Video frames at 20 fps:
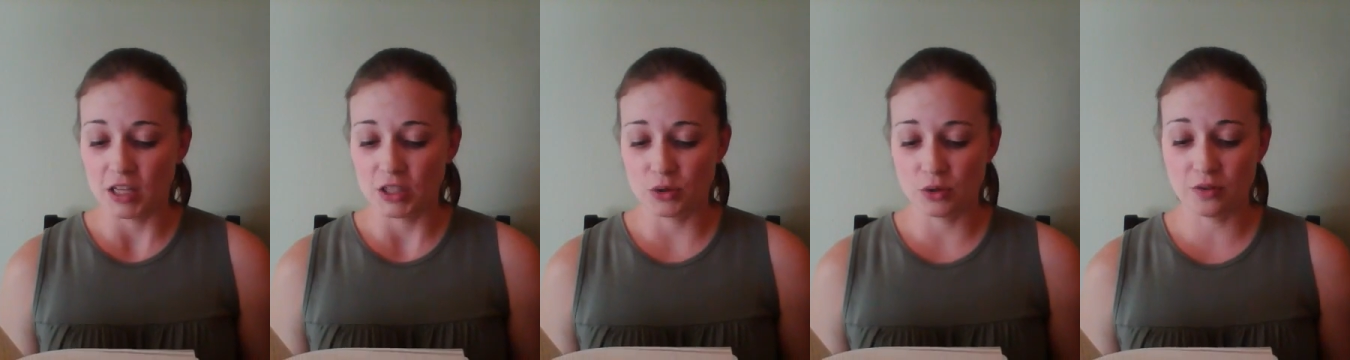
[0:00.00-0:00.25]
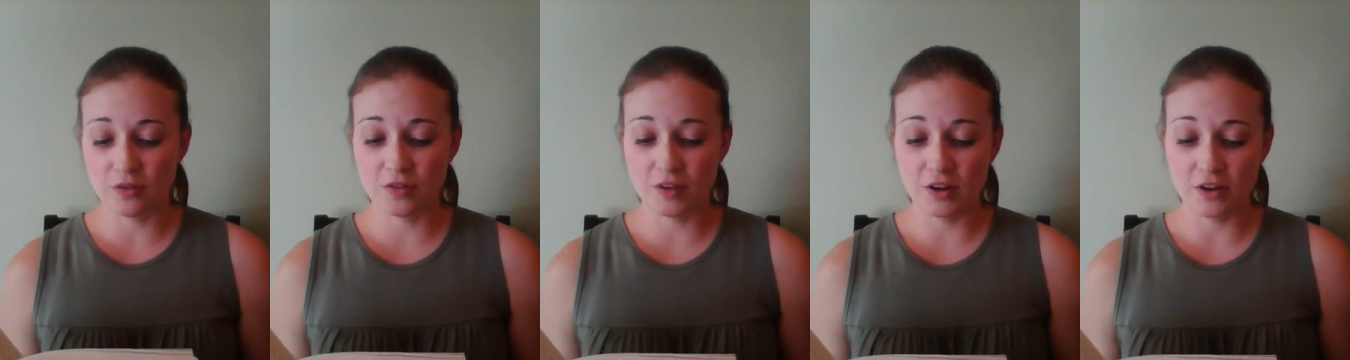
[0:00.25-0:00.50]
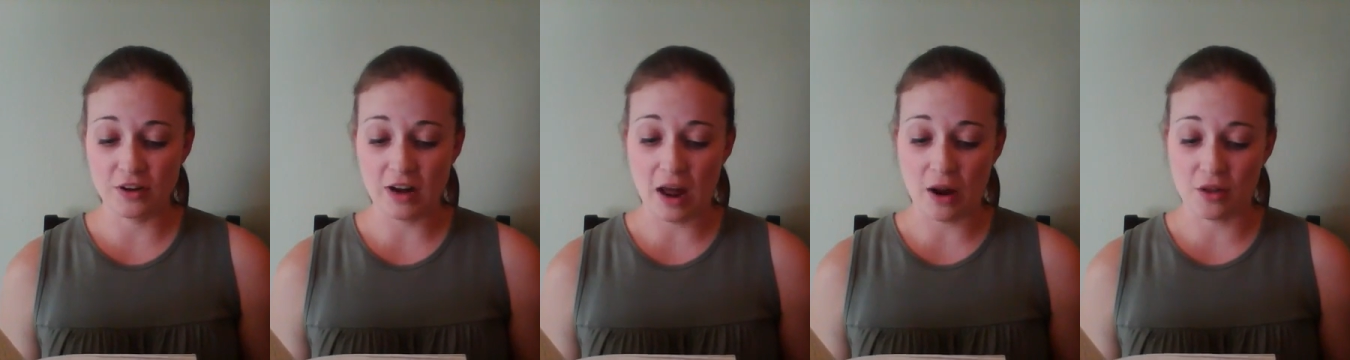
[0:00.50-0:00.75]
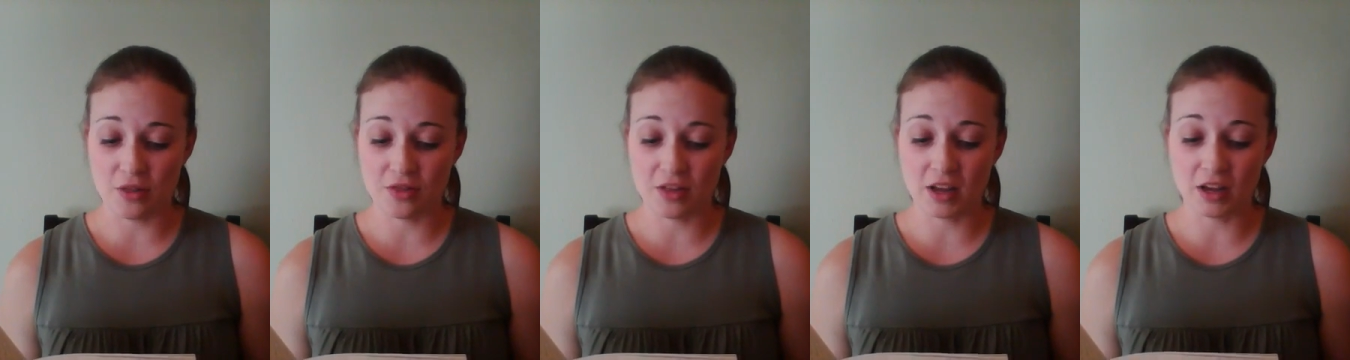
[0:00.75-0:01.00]
to have figured
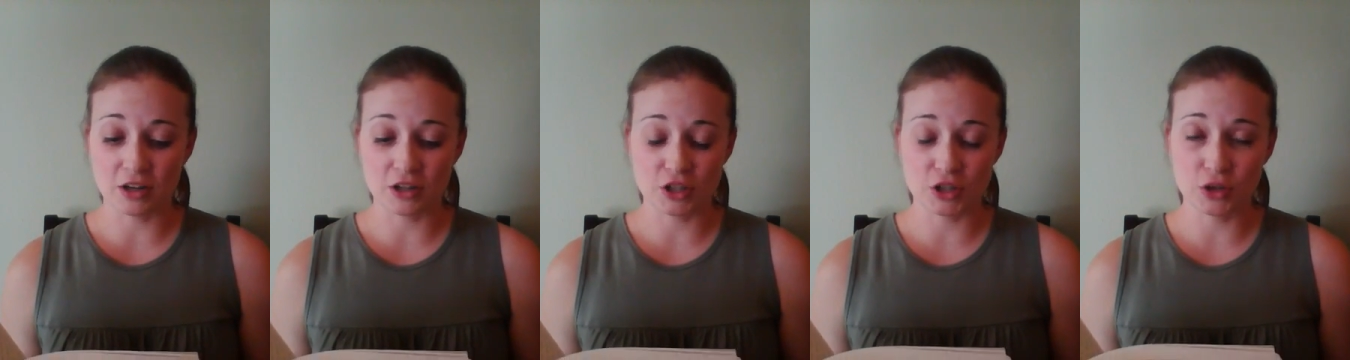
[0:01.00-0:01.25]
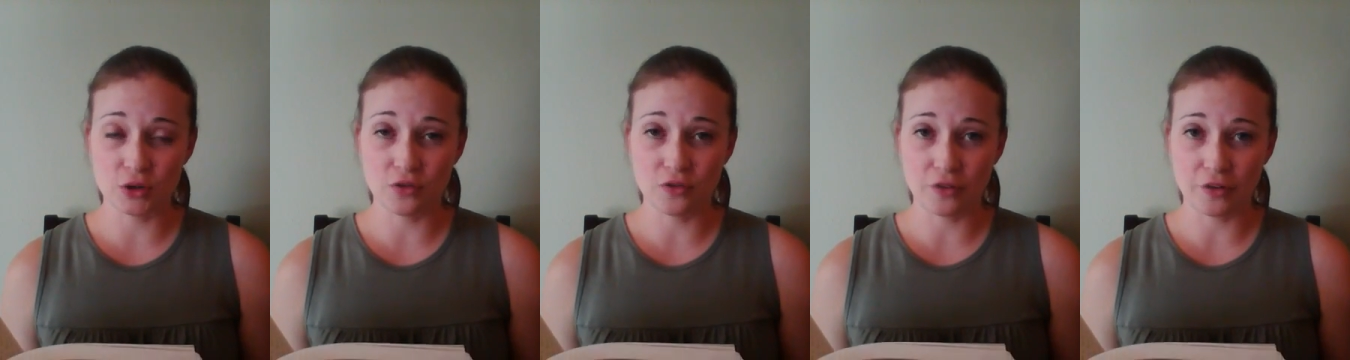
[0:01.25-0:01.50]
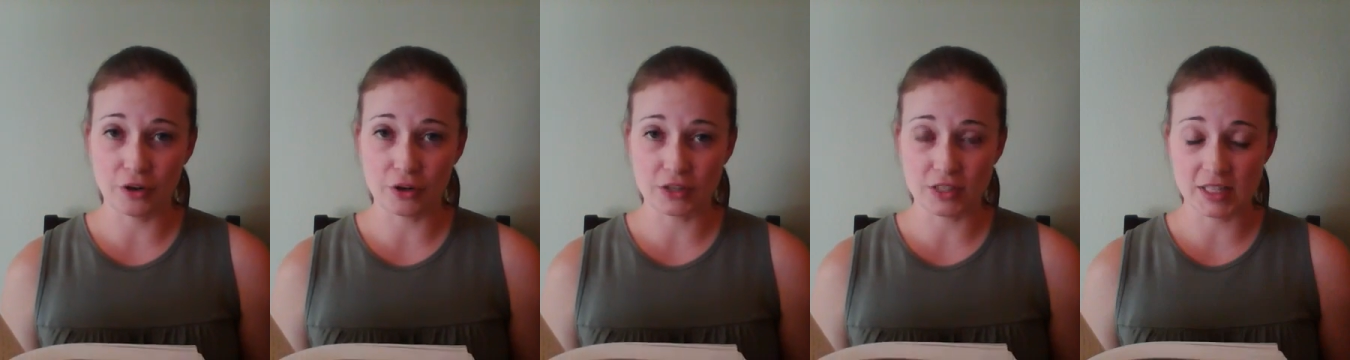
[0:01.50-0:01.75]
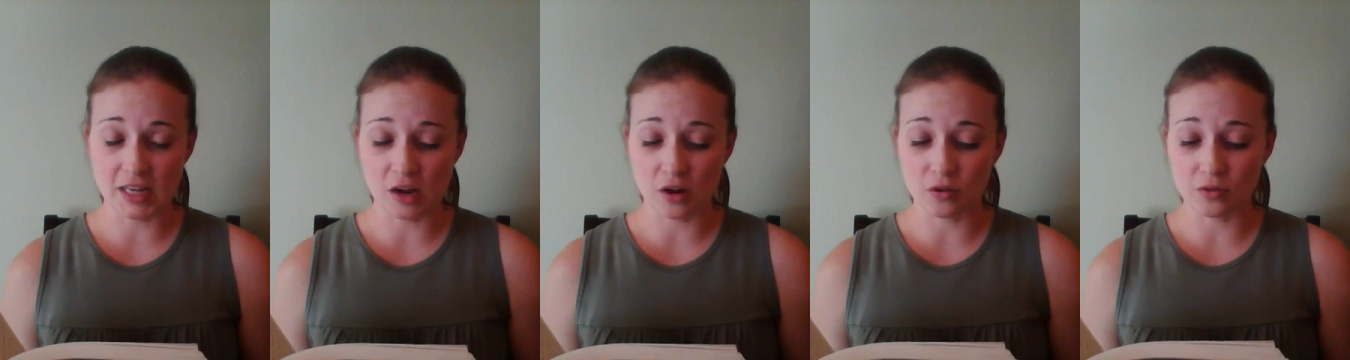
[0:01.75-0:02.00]
out a thing or two for
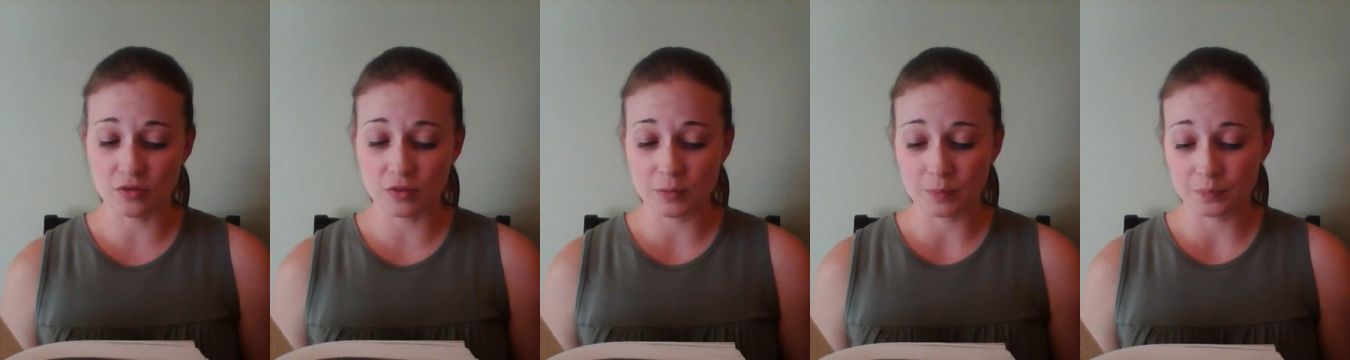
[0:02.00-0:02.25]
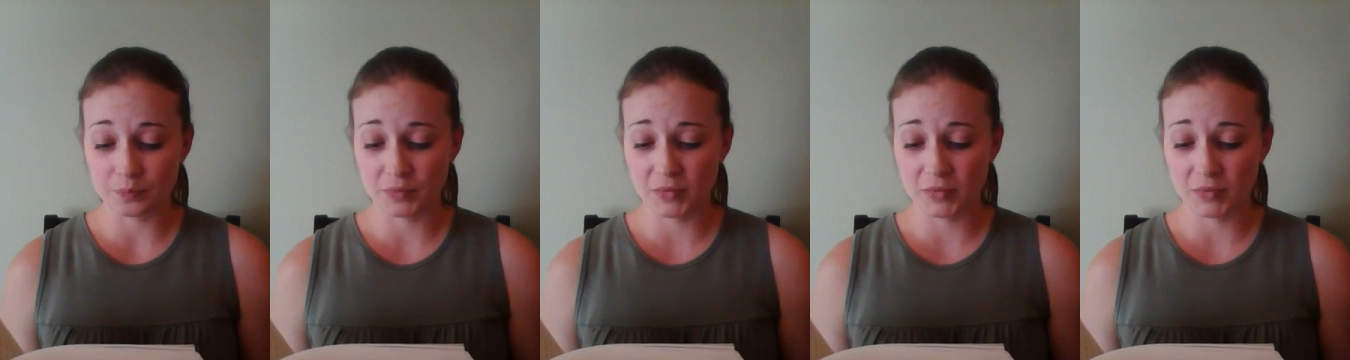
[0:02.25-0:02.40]
yourself,